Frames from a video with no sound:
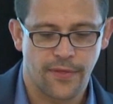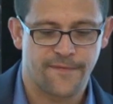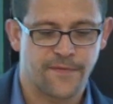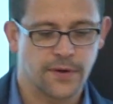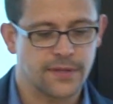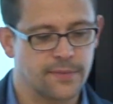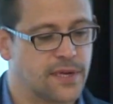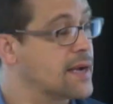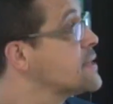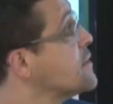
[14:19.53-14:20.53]
the first
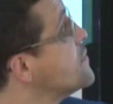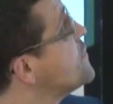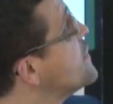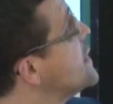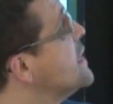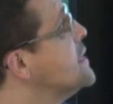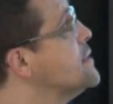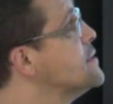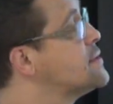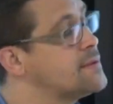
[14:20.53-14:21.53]
objective
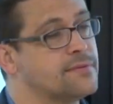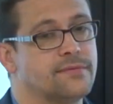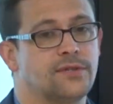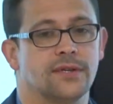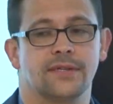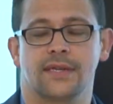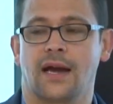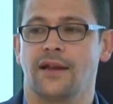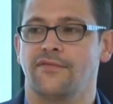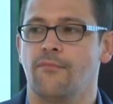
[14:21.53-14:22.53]
is just to
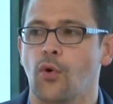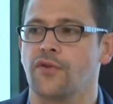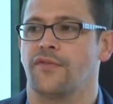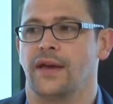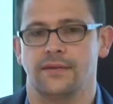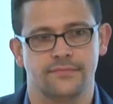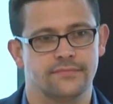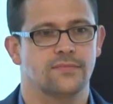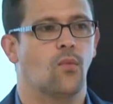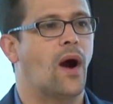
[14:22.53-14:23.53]
kind of motivate
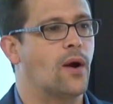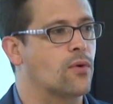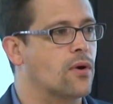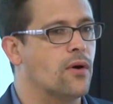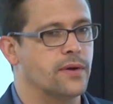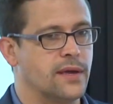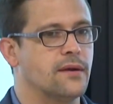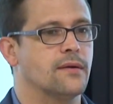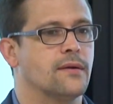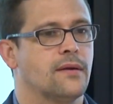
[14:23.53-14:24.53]
why we're all
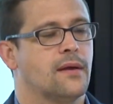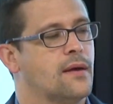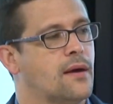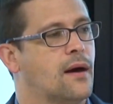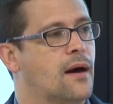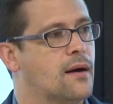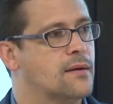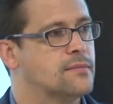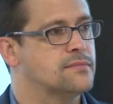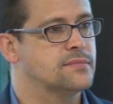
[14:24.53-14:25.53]
here,
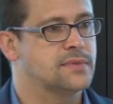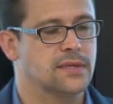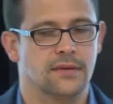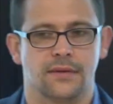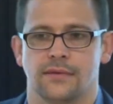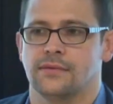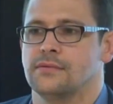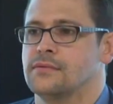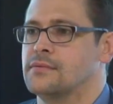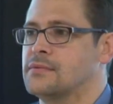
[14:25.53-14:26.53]
um, to,
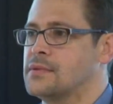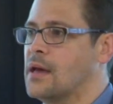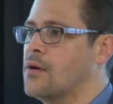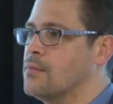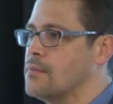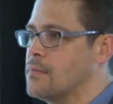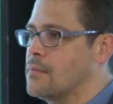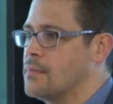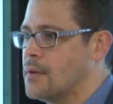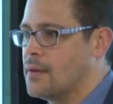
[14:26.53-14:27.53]
to help
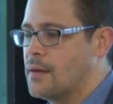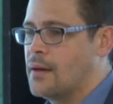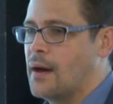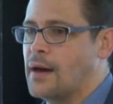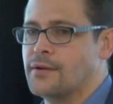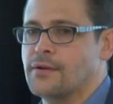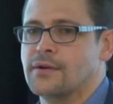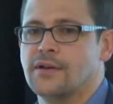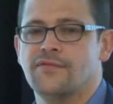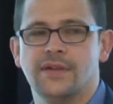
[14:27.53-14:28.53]
I don't know,
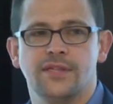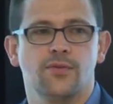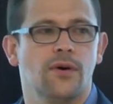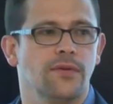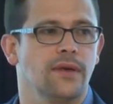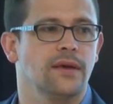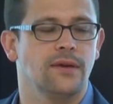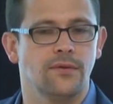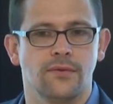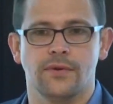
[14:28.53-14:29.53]
convince you all that
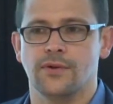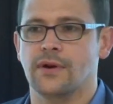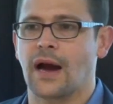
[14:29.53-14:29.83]
you, you